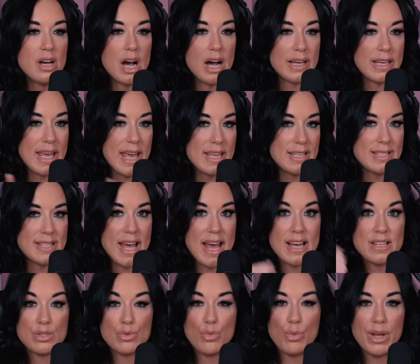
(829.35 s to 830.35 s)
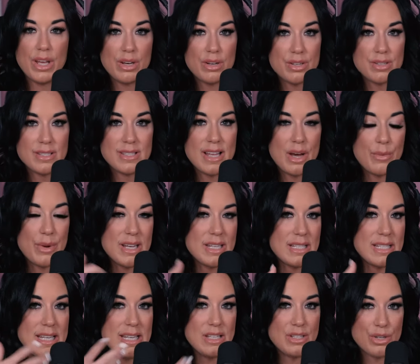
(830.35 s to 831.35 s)
a case that has wheels. That way
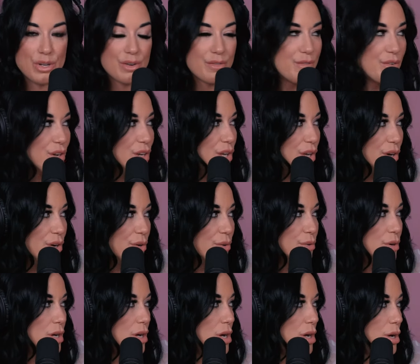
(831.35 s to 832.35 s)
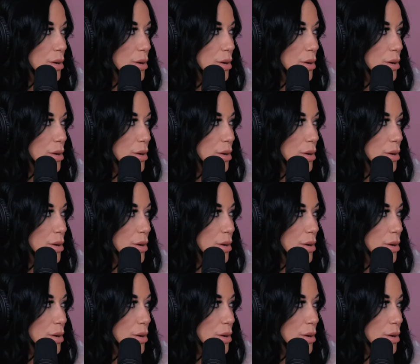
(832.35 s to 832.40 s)
it's easier for you.